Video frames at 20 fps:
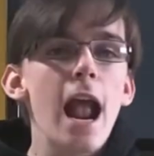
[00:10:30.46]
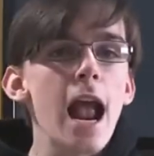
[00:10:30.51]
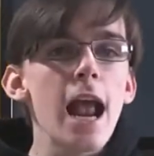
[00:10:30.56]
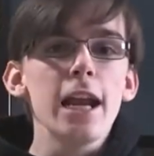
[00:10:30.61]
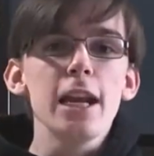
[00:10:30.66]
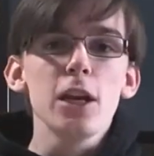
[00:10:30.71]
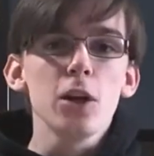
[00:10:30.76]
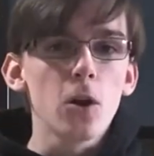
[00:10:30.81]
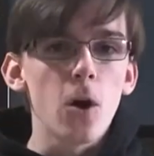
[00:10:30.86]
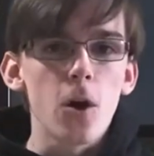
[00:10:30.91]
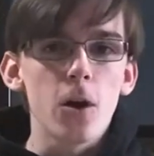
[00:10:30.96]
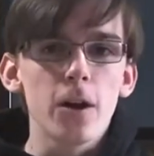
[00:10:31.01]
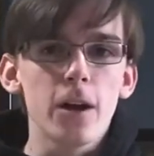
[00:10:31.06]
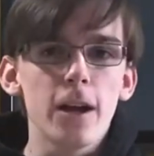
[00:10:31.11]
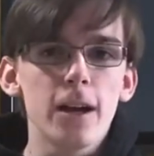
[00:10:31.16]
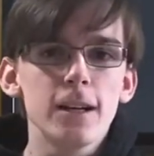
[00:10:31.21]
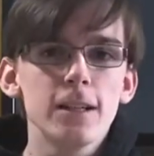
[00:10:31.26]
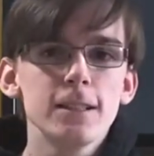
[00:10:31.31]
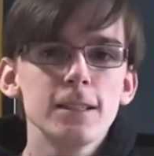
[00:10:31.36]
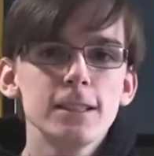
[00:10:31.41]
any
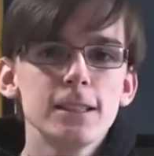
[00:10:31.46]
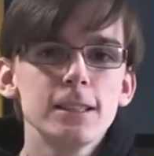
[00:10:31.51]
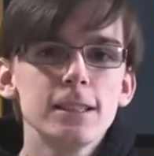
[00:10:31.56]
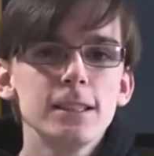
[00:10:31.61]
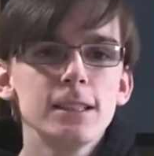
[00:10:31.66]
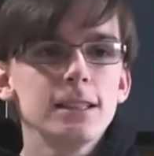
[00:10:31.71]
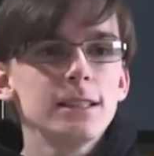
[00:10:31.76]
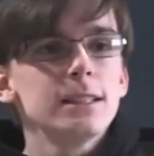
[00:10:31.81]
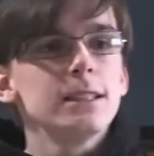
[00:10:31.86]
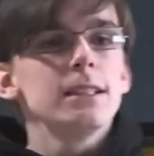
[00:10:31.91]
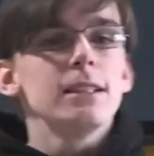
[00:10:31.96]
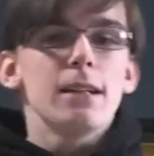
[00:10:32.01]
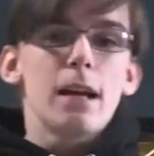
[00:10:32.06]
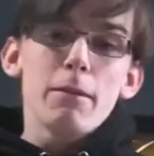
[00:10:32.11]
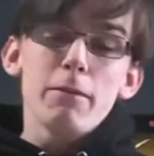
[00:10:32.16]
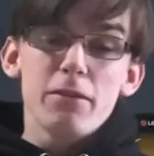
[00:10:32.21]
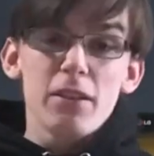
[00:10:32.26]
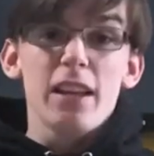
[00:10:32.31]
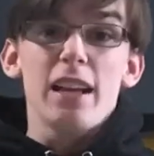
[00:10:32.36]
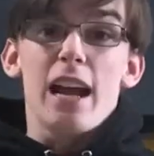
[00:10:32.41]
longer. I
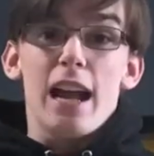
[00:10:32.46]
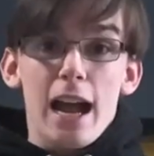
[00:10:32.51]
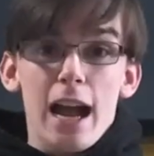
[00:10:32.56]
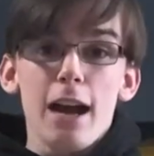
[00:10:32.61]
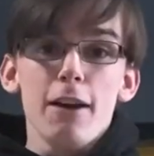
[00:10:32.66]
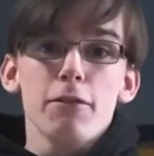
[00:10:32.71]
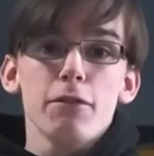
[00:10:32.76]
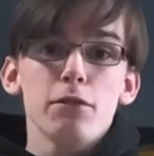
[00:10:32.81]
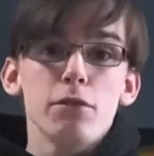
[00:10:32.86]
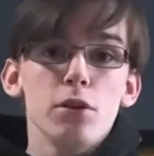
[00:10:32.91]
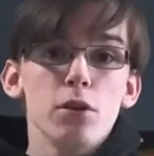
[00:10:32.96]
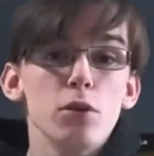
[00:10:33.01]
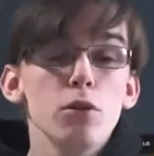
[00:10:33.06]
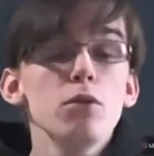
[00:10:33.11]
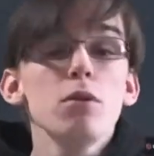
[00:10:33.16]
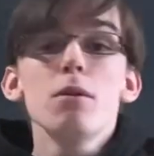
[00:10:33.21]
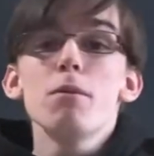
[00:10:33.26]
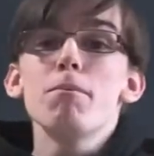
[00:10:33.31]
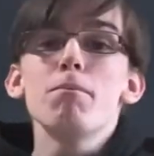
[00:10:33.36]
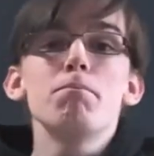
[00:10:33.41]
think I have
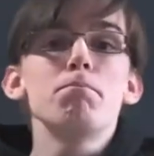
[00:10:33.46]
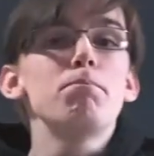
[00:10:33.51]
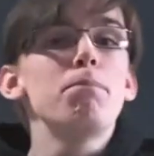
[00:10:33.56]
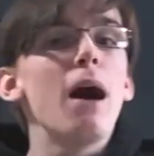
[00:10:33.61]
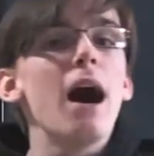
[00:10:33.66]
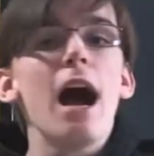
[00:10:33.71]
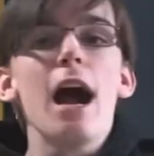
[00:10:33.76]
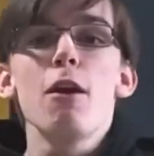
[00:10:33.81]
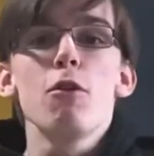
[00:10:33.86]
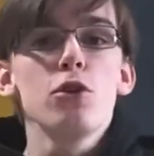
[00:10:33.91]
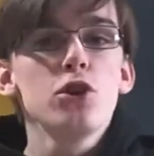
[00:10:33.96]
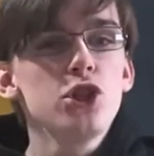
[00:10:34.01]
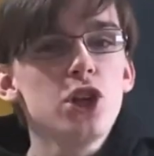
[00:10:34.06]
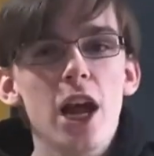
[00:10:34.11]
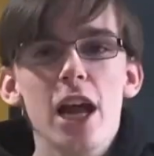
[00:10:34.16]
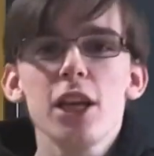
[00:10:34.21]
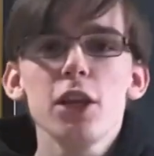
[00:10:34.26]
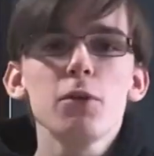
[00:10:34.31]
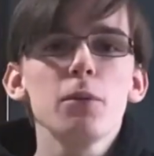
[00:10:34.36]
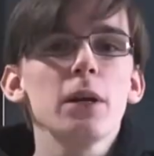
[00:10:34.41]
to, but I
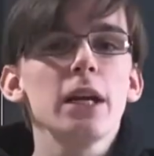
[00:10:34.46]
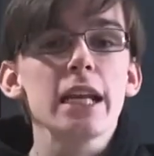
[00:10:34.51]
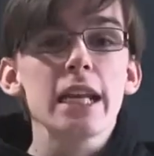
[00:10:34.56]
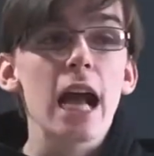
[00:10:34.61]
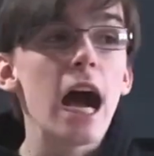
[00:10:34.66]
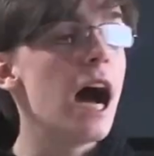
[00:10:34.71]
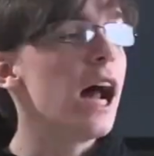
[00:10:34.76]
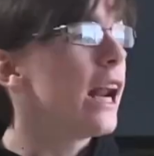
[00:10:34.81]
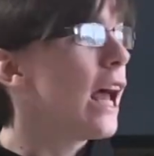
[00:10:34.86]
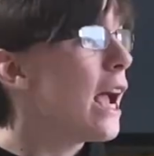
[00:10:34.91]
genuinely can't.